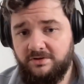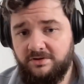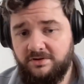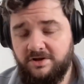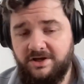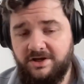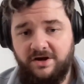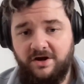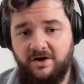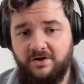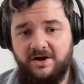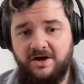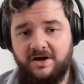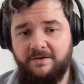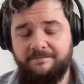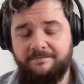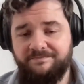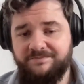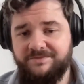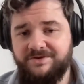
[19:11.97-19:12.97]

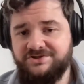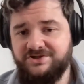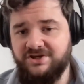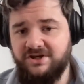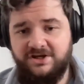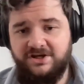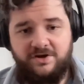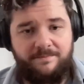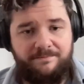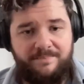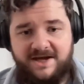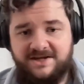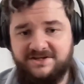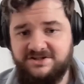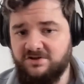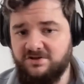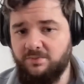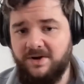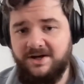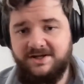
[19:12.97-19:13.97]
Certainly compared to
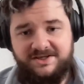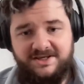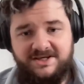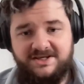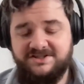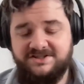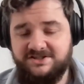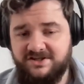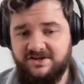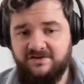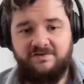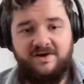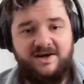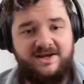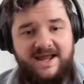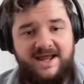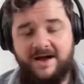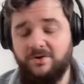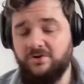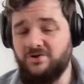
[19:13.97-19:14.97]
the way things are done right
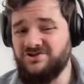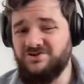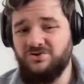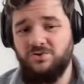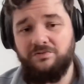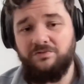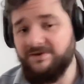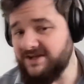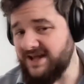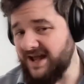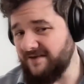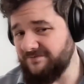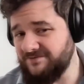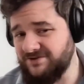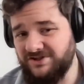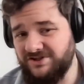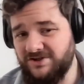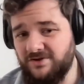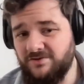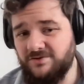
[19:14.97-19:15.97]
now, because you already have to
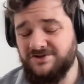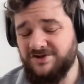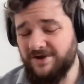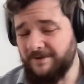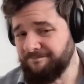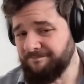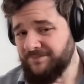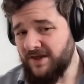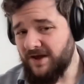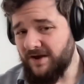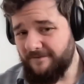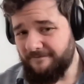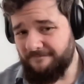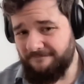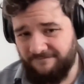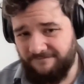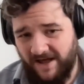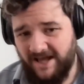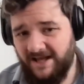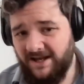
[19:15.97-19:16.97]
use
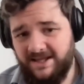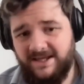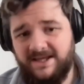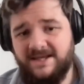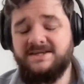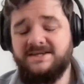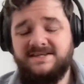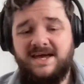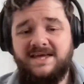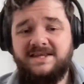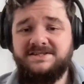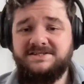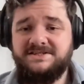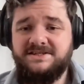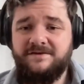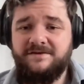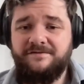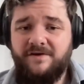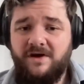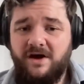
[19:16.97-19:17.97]
fairly
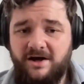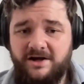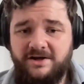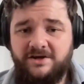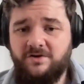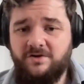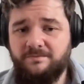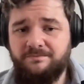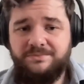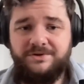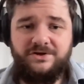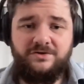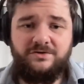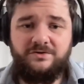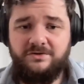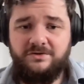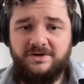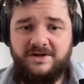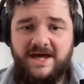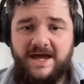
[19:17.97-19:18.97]
intensive high compute
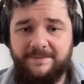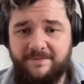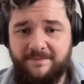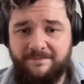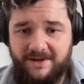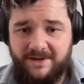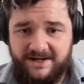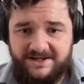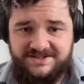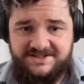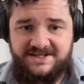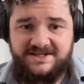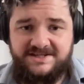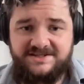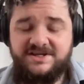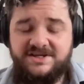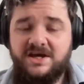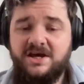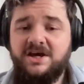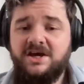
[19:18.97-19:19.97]
capabilities
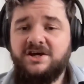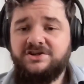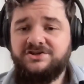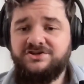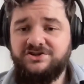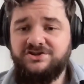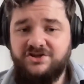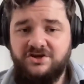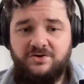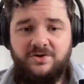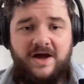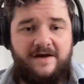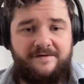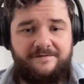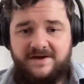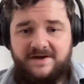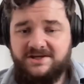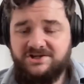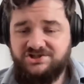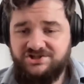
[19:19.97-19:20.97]
to do
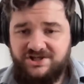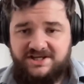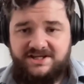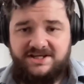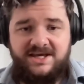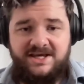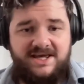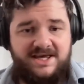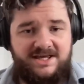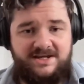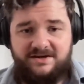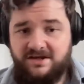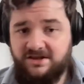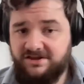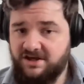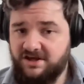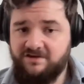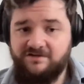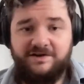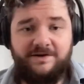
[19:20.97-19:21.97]
FHE in
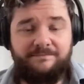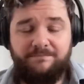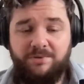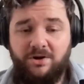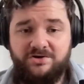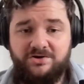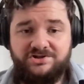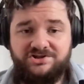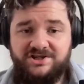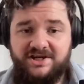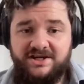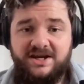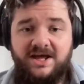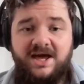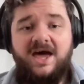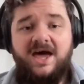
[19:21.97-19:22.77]
Ethereum blockchain.